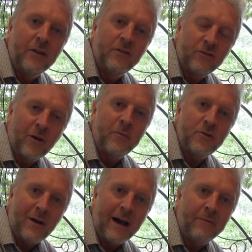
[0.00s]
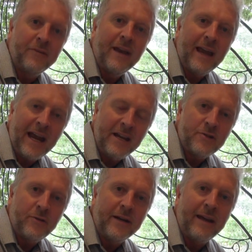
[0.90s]
to stop drafts
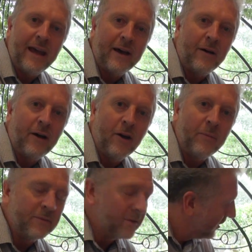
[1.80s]
entering our homes.